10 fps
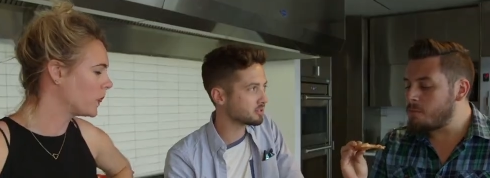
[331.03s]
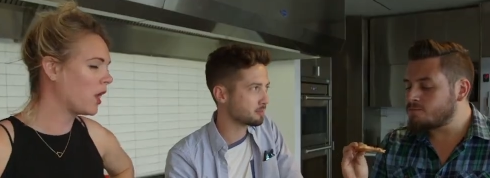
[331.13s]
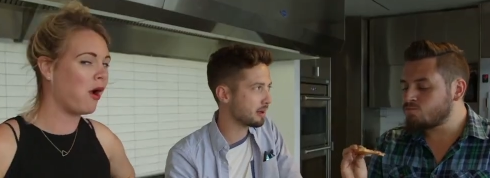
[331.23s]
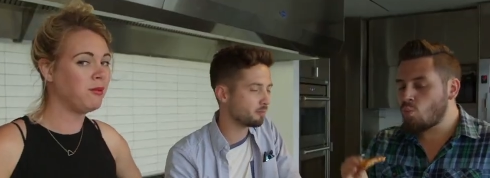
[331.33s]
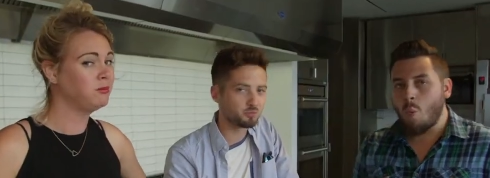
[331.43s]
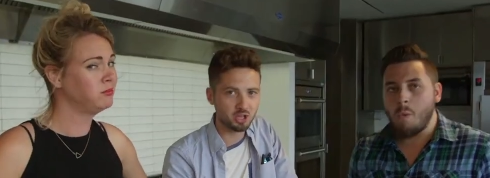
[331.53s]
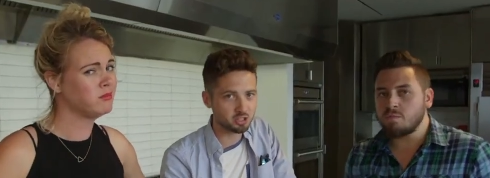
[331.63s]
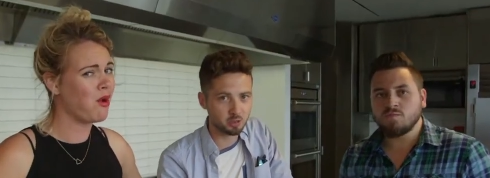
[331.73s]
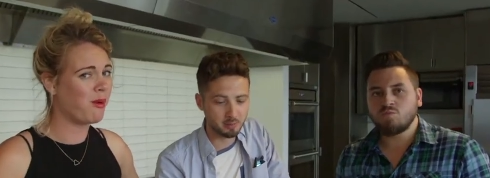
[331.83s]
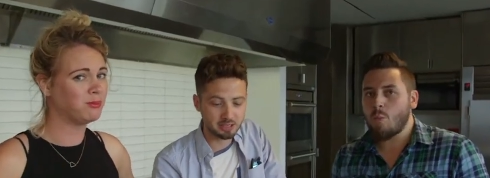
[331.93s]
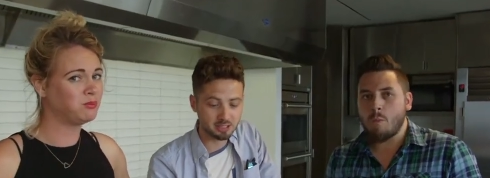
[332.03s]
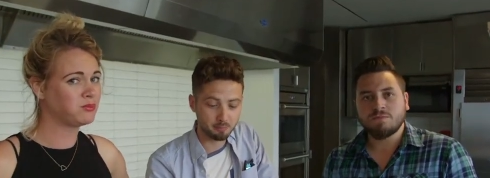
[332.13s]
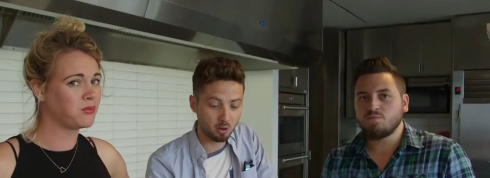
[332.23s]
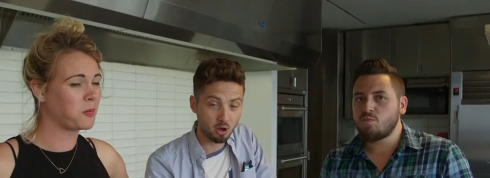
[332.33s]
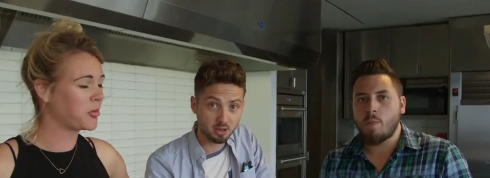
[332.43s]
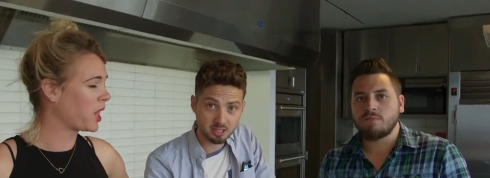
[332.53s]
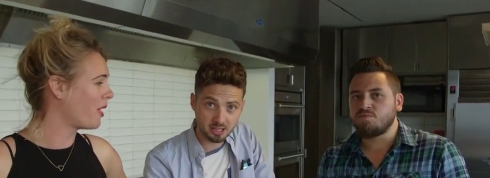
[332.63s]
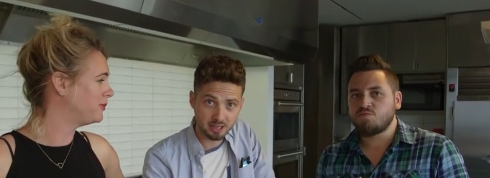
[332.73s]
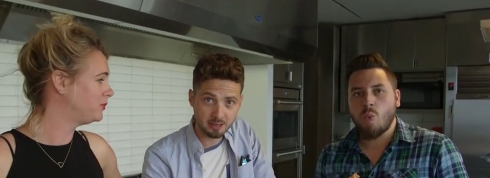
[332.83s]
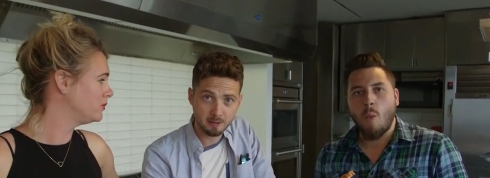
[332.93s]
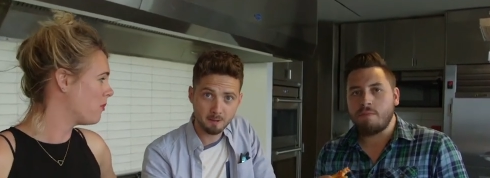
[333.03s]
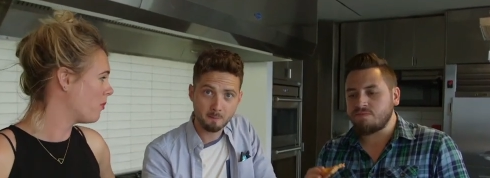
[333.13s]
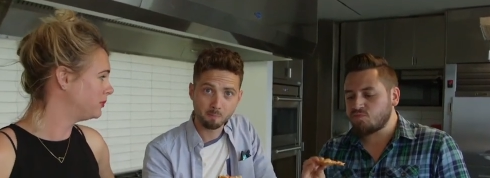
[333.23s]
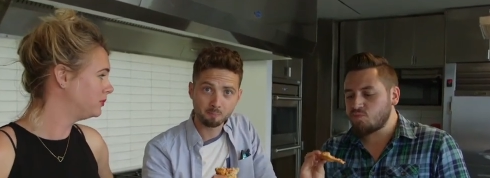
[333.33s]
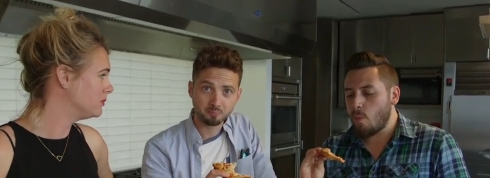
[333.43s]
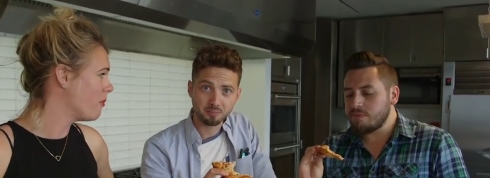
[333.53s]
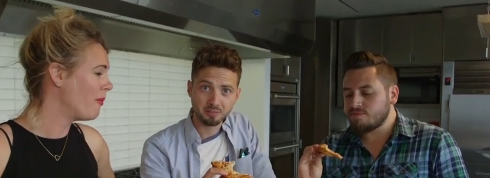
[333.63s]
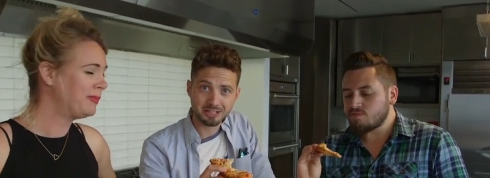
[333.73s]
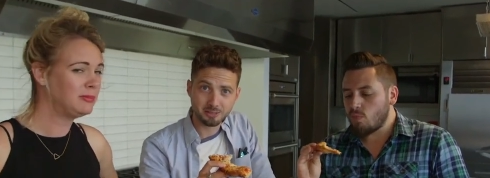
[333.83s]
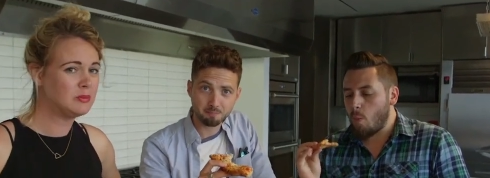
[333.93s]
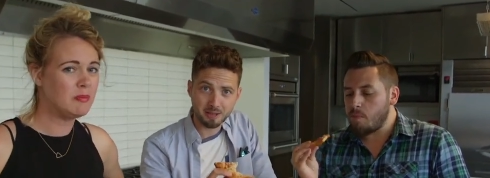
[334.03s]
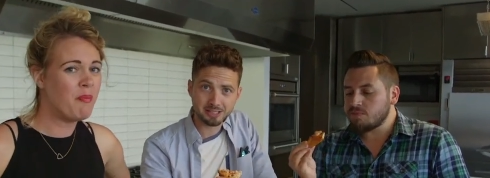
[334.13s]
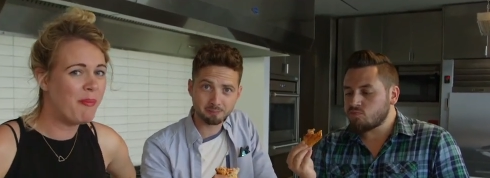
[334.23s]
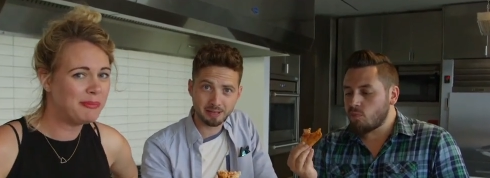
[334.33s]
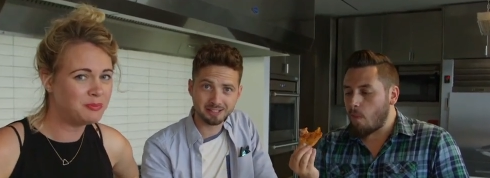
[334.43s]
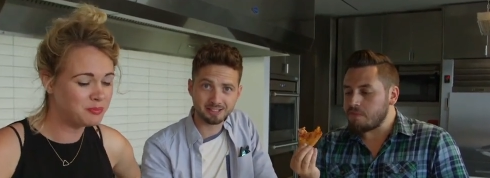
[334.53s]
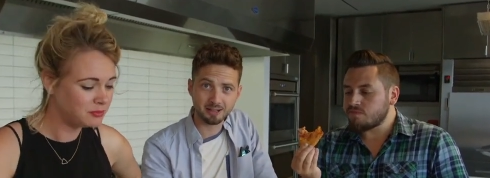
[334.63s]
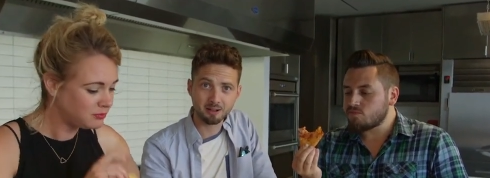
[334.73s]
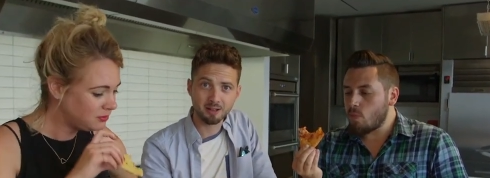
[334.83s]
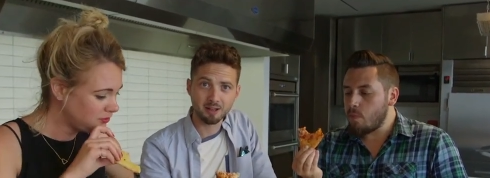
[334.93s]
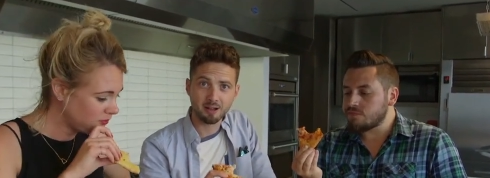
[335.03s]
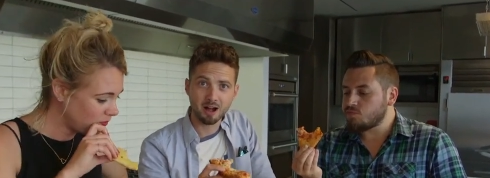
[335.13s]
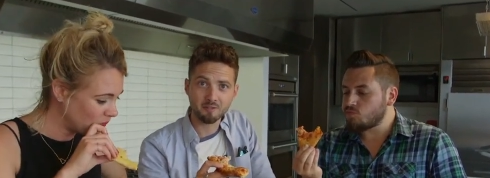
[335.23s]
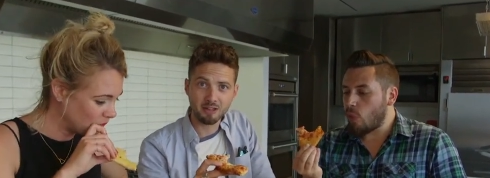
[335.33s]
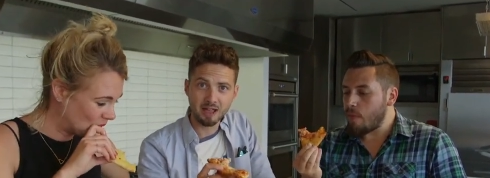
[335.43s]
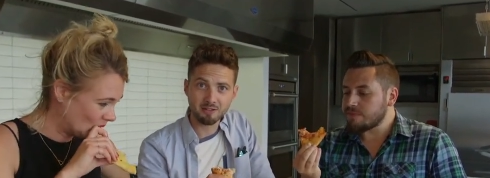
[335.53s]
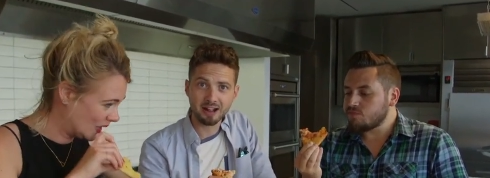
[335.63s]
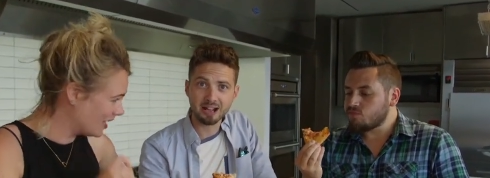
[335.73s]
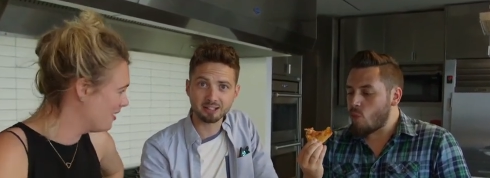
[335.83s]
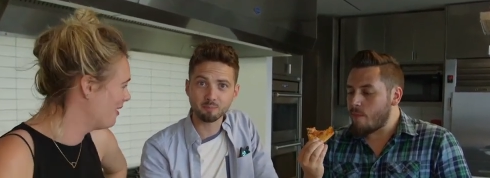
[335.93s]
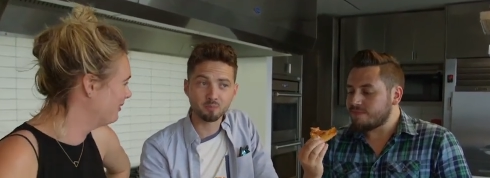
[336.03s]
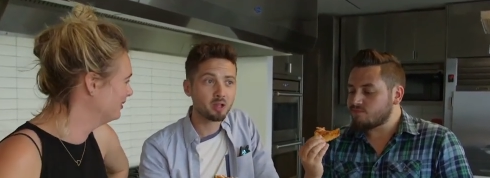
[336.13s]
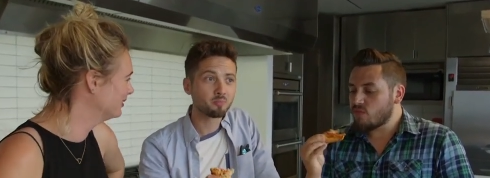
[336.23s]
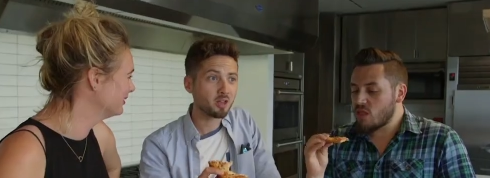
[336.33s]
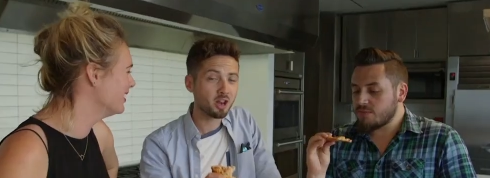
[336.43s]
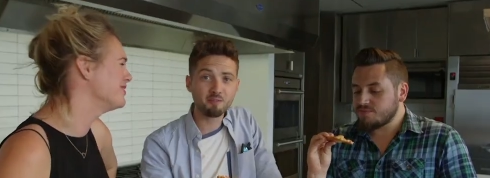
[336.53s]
Speaker 1: fuss about just a pizza, but mm. honestly, that's the best pizza I've ever had. And